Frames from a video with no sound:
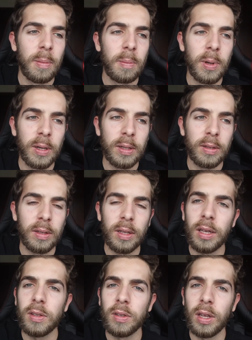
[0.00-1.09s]
But
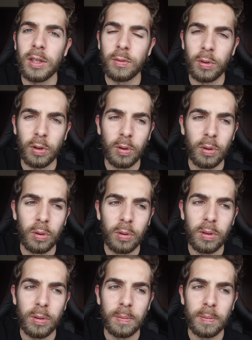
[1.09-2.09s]
that's for gold.